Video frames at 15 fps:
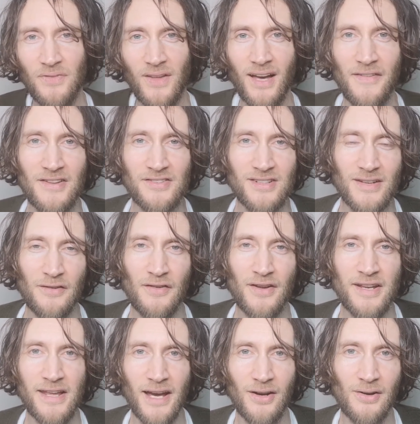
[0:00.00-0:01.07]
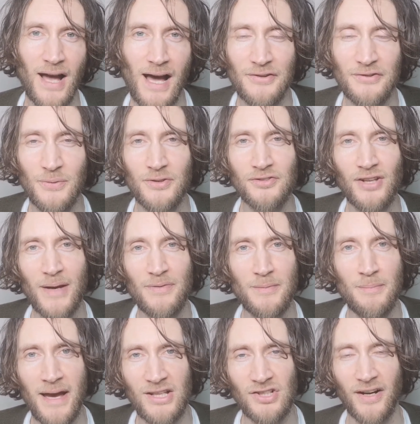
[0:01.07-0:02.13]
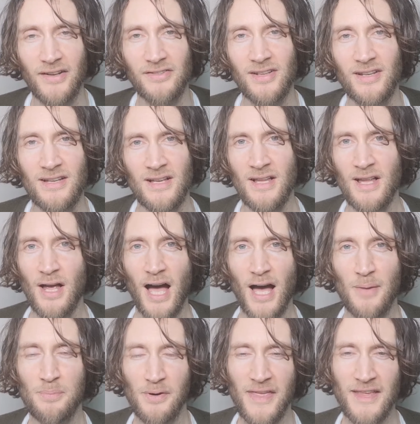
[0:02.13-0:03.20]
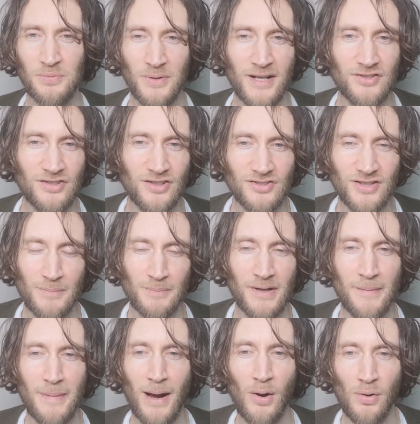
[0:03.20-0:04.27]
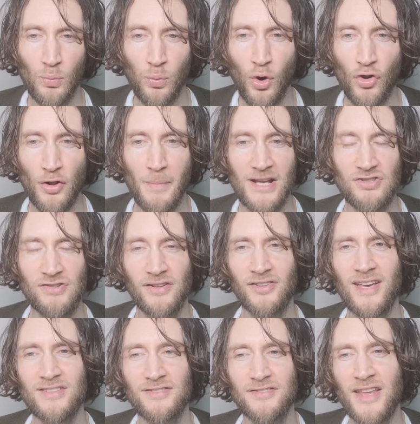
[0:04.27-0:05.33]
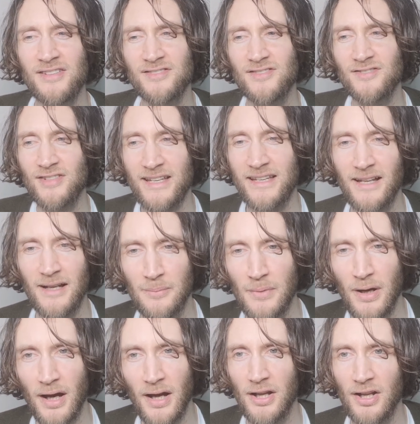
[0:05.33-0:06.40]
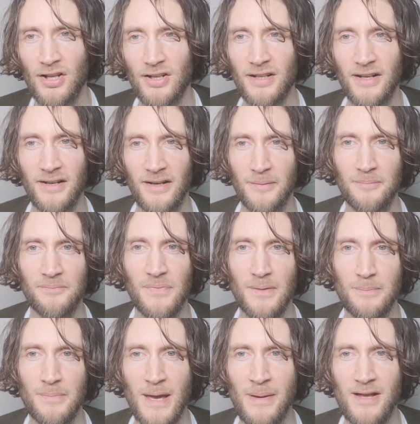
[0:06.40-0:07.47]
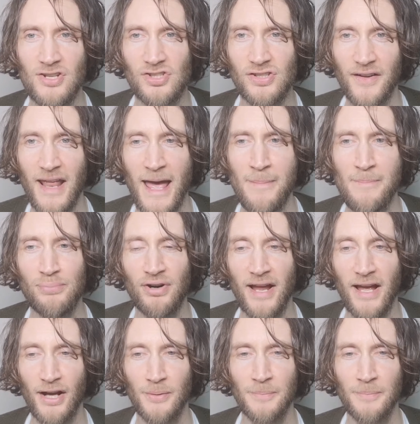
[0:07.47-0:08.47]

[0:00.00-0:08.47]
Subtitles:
And that's another video, how to escape the Matrix. But this one is just simply about what the Matrix is. And let's just take a look at an image of an embryo.